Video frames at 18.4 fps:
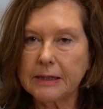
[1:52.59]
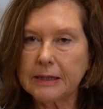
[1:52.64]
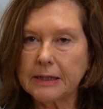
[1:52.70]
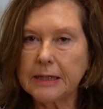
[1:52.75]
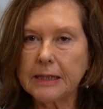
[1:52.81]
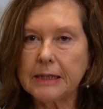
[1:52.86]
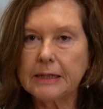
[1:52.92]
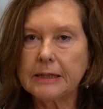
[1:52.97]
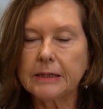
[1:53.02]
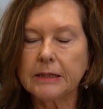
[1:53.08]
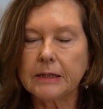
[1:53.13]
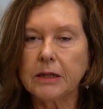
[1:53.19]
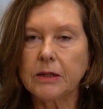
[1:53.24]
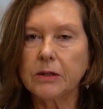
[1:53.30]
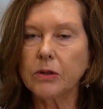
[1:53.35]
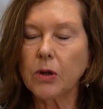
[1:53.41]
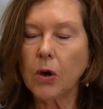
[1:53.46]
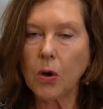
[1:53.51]
sees
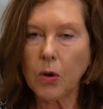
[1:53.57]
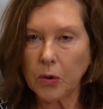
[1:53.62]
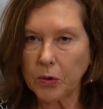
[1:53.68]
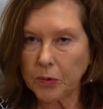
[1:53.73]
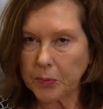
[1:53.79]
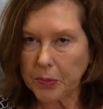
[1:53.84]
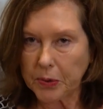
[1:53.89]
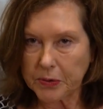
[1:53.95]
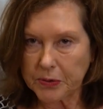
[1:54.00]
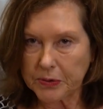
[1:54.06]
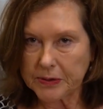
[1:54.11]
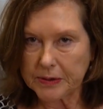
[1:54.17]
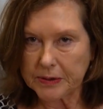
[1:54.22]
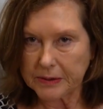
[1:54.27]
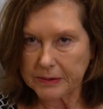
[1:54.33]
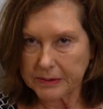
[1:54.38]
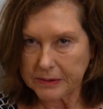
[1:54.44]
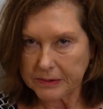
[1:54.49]
the whole
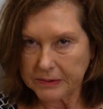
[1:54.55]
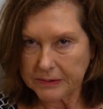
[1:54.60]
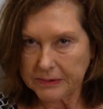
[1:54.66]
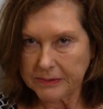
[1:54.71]
person.